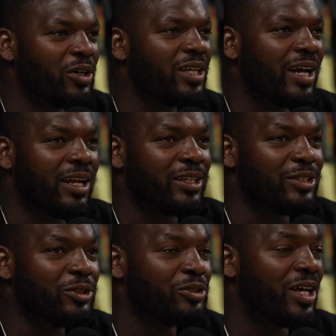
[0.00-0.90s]
Only thing I like
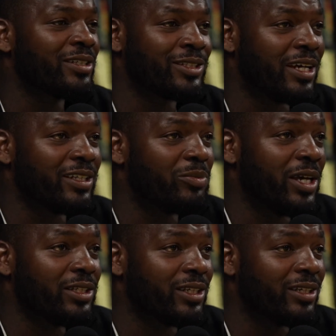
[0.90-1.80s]
to do is I just like to
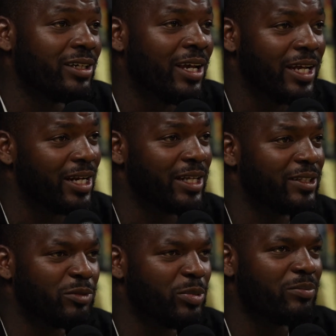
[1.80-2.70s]
make shit, and I like
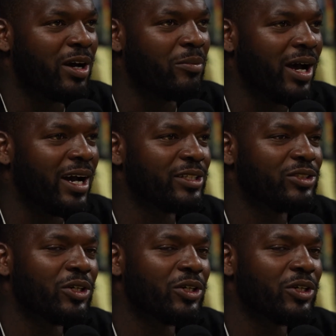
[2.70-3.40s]
to speak my mind.